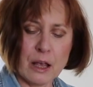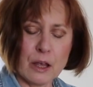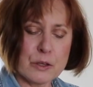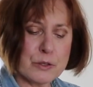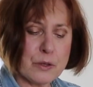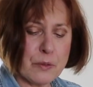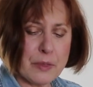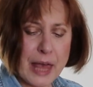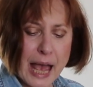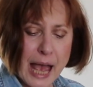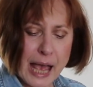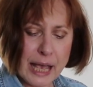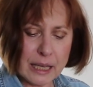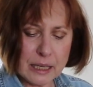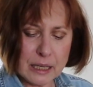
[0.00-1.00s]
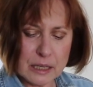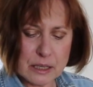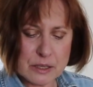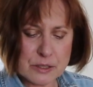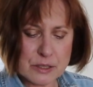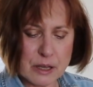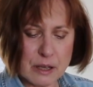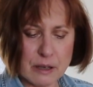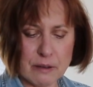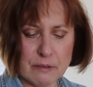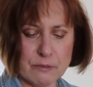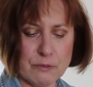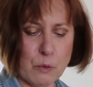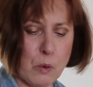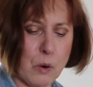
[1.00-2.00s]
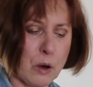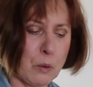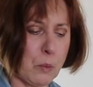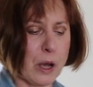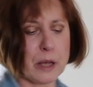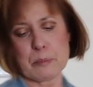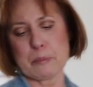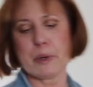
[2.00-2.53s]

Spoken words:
So that is for one